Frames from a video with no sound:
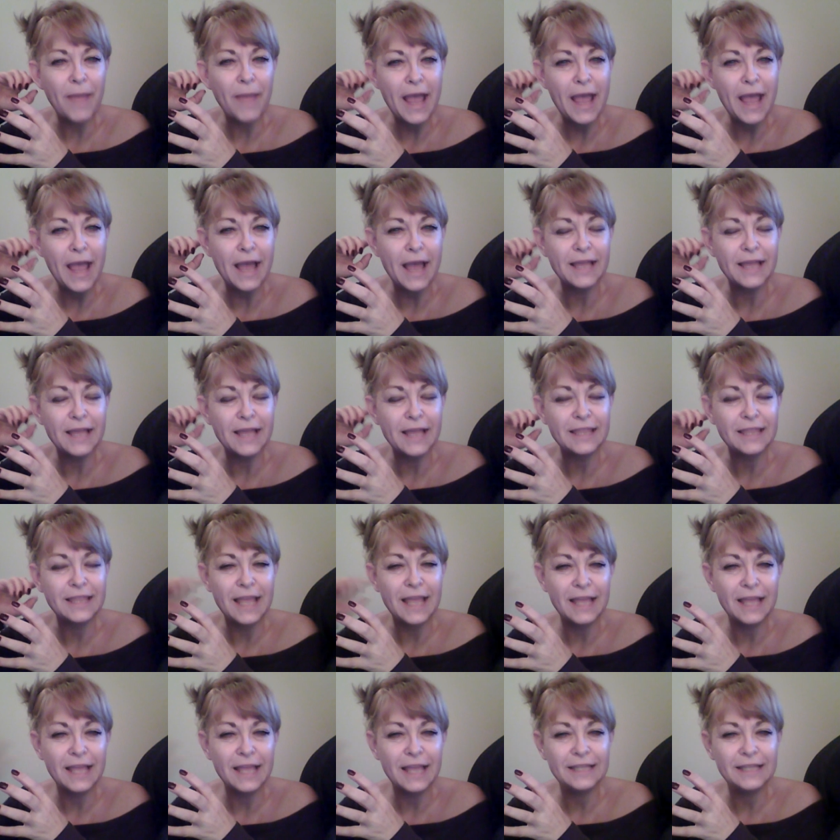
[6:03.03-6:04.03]
path
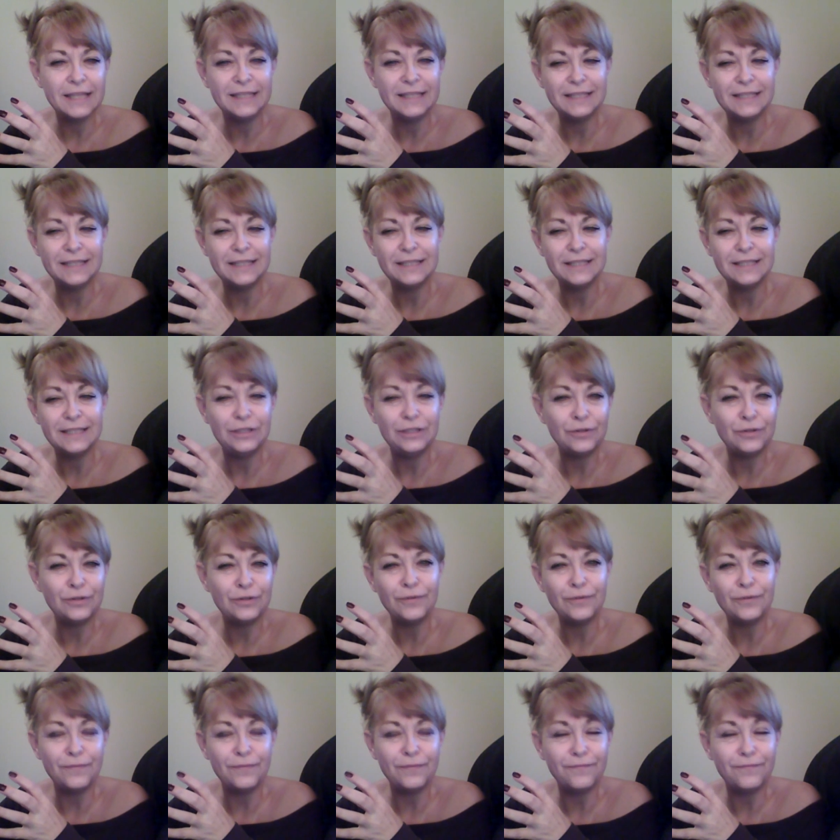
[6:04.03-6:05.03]
and
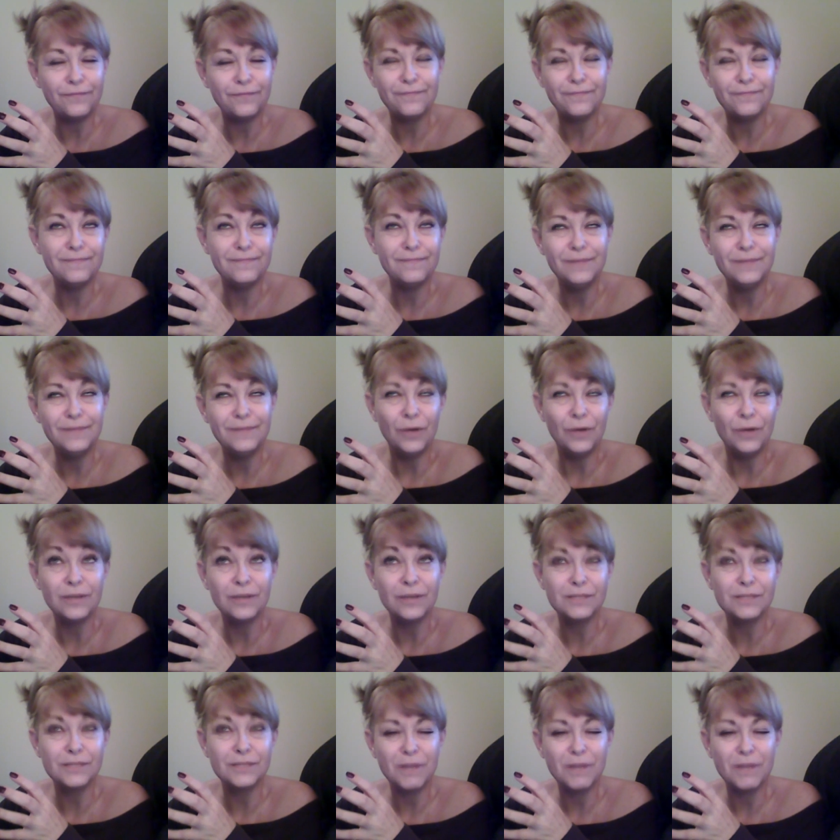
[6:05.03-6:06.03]
you'll, you know,
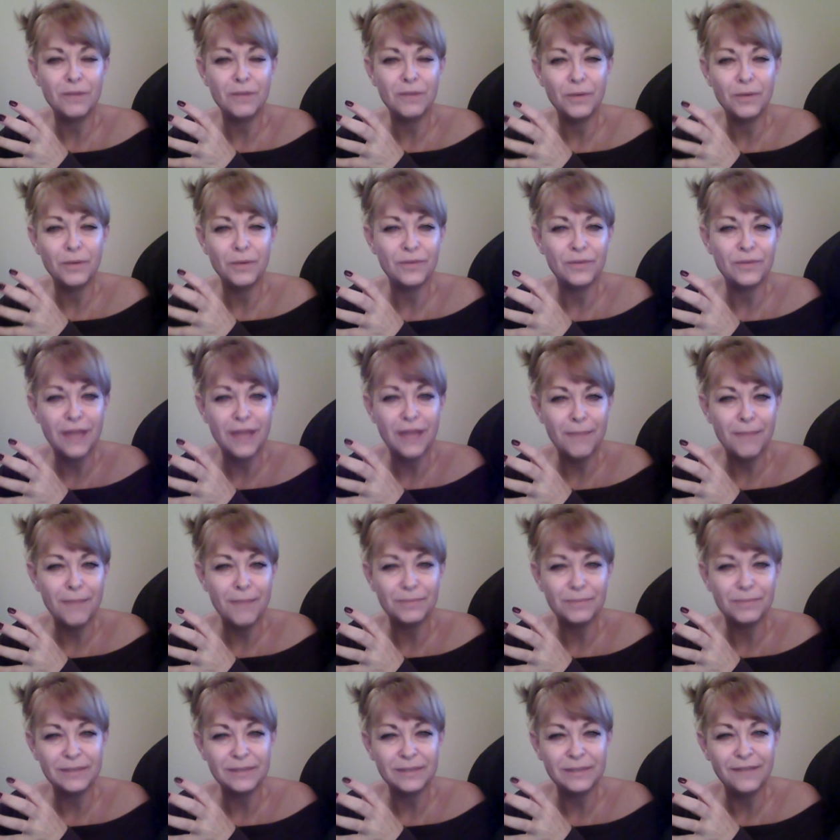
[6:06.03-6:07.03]
experiment with that
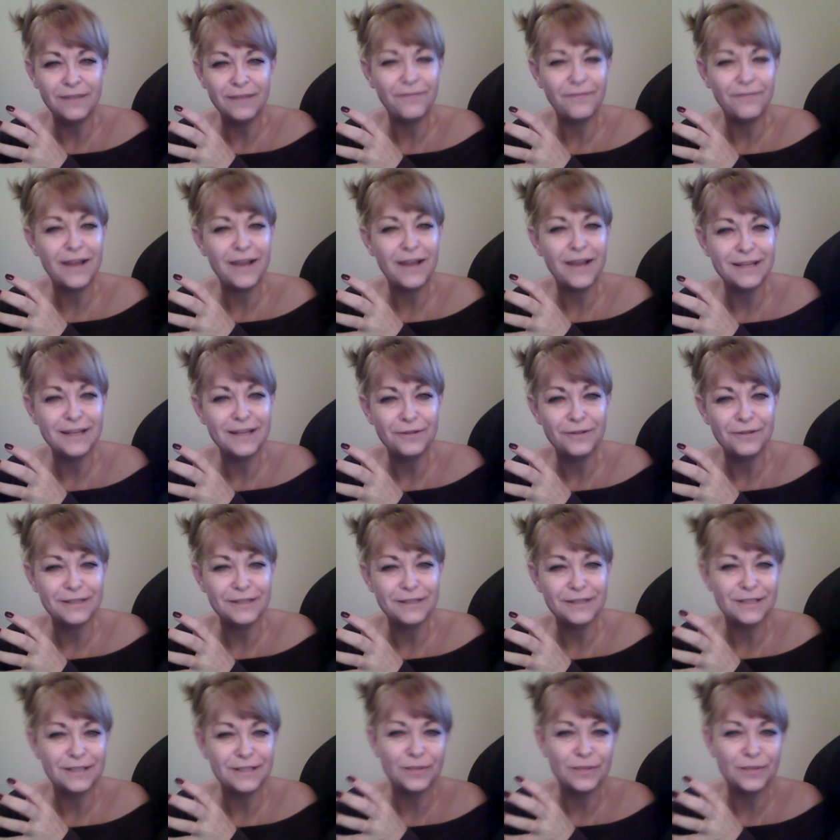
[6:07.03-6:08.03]
belief, find out
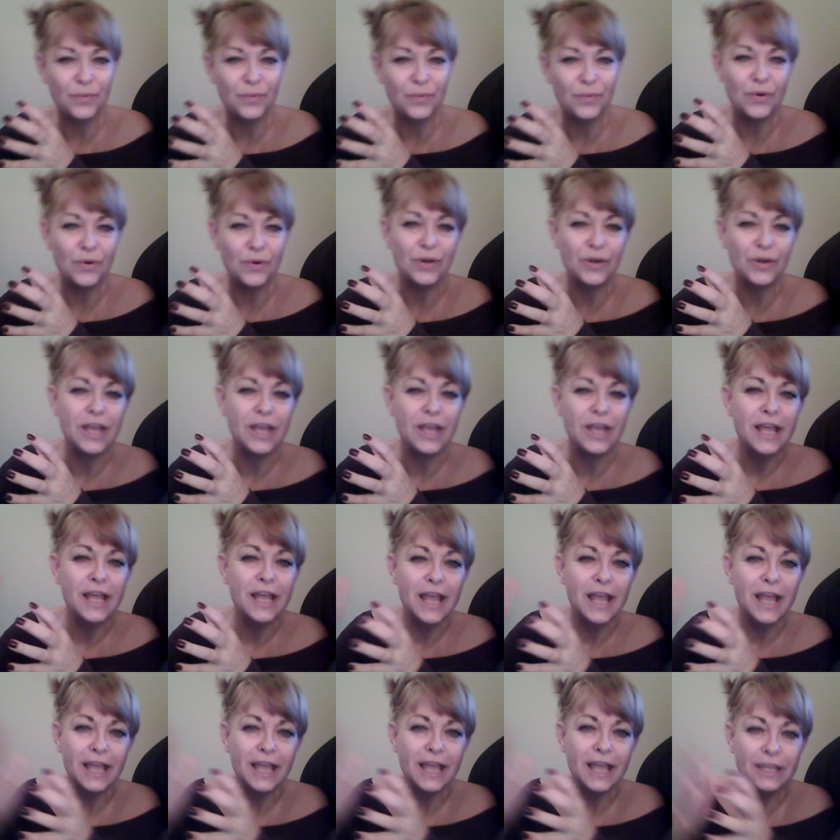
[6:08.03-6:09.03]
it doesn't work,
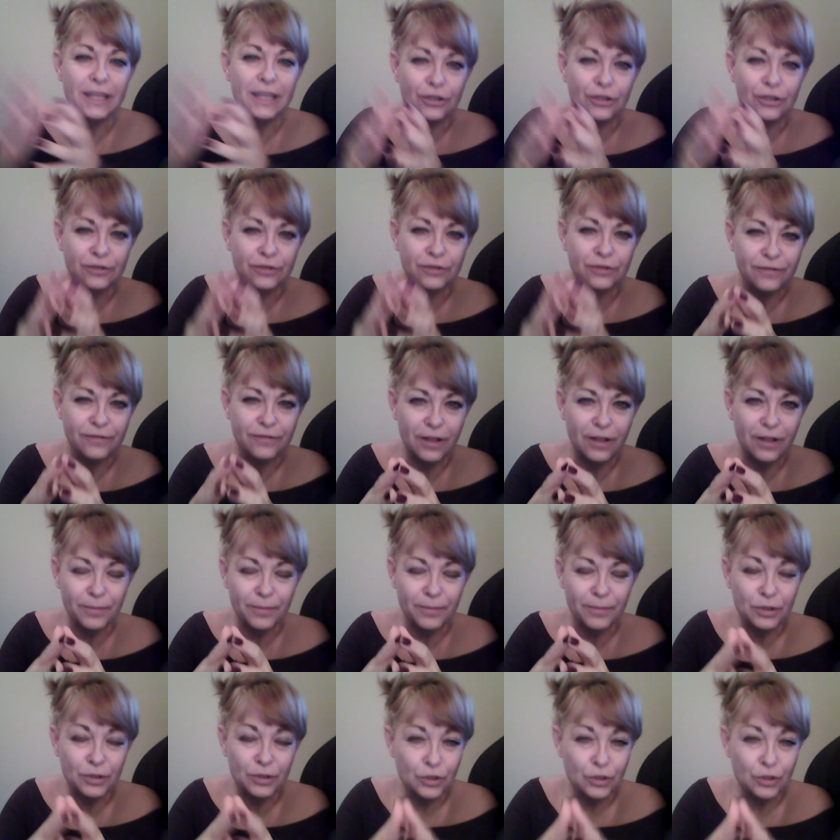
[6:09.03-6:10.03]
and then you'll develop
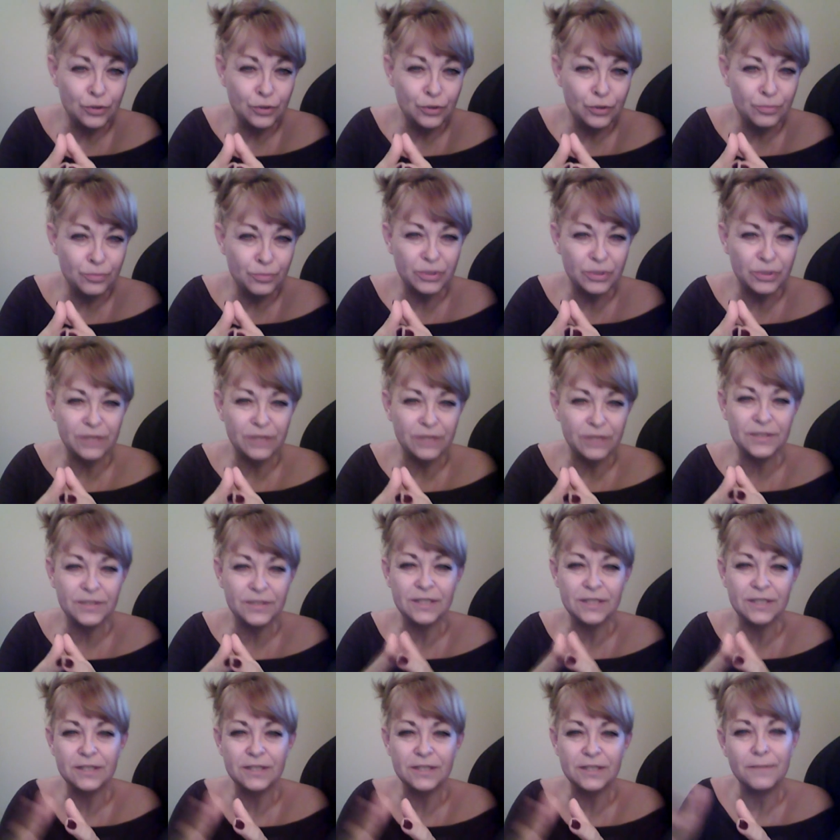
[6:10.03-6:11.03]
a new belief
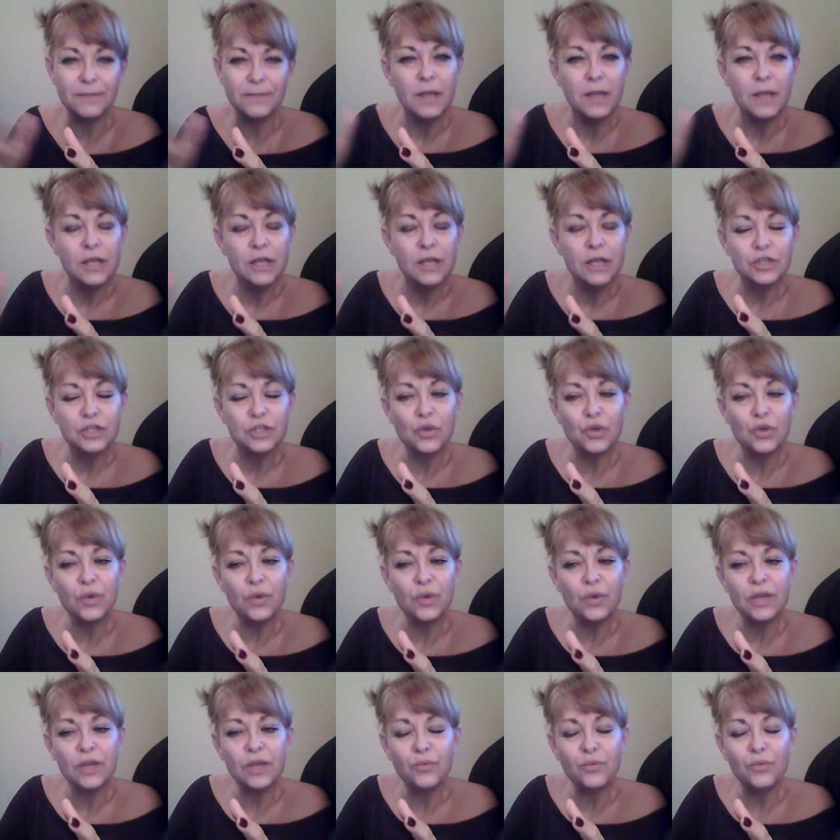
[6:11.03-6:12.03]
system. So
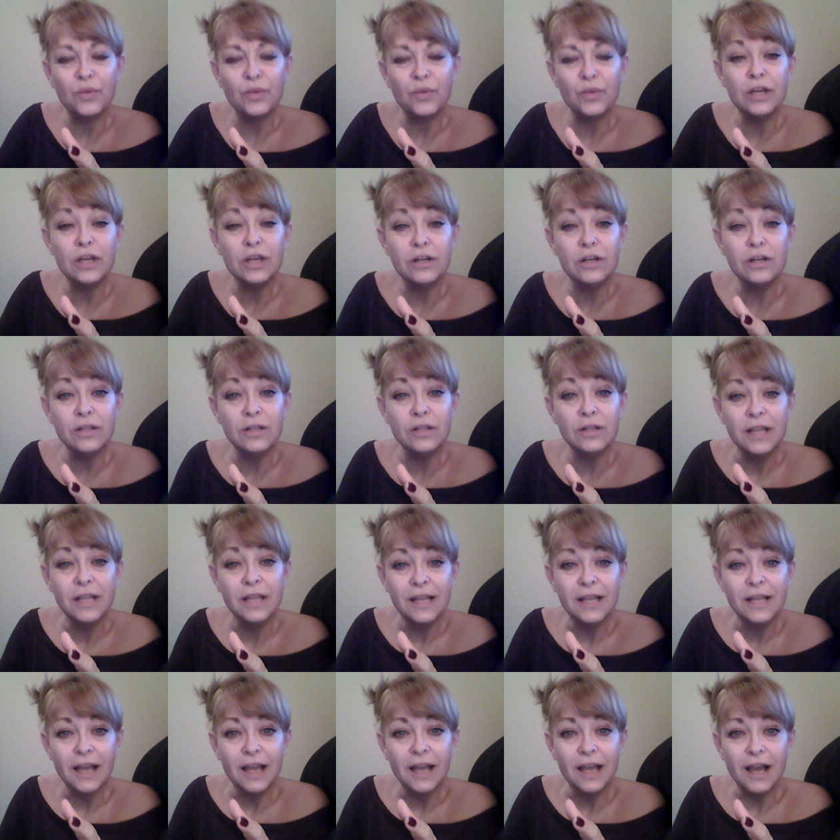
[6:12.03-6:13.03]
it will
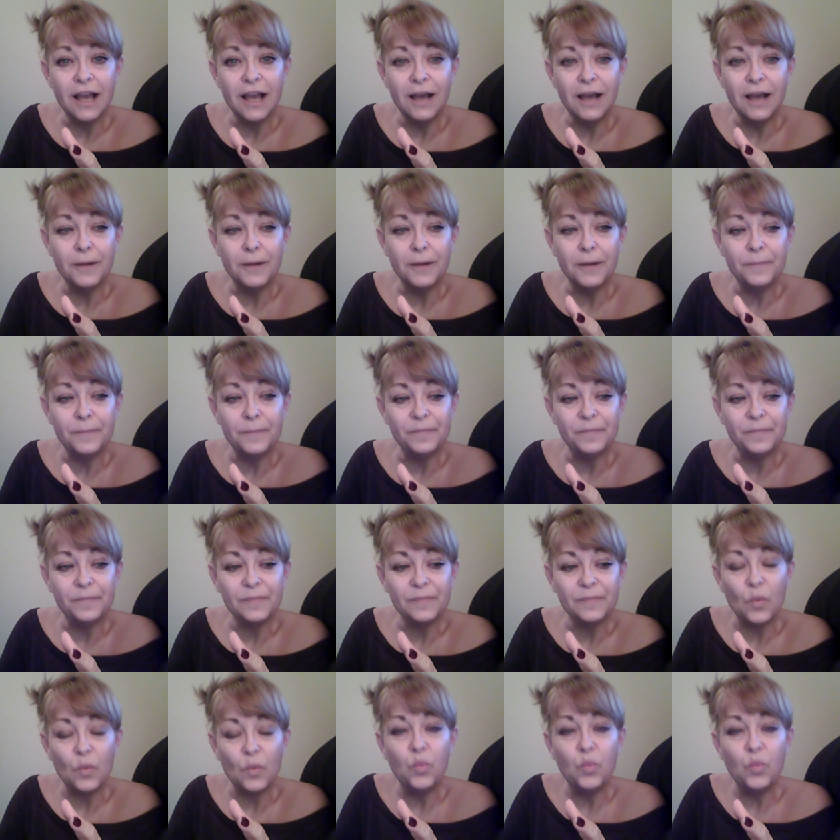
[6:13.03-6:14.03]
um,
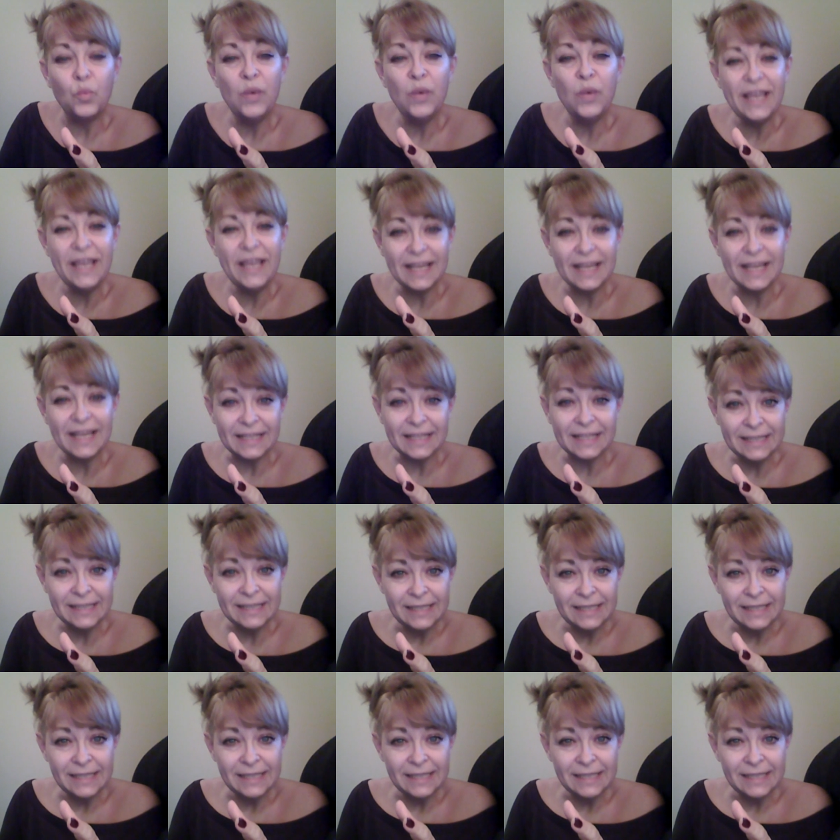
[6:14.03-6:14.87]
weaken